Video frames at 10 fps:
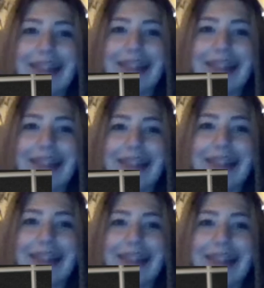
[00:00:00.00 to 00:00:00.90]

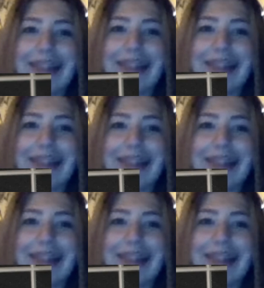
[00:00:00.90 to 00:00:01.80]

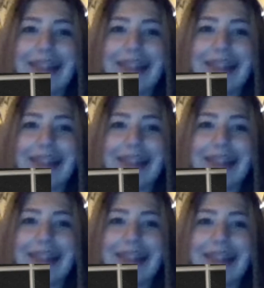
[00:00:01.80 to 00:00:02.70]

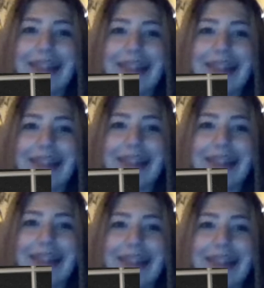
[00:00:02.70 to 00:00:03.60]

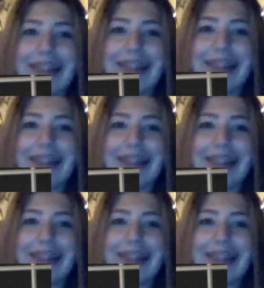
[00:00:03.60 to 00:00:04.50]

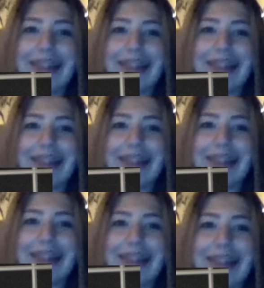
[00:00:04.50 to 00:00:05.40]

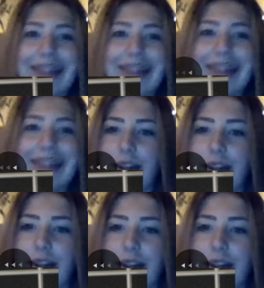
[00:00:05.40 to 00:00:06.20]
[no speech]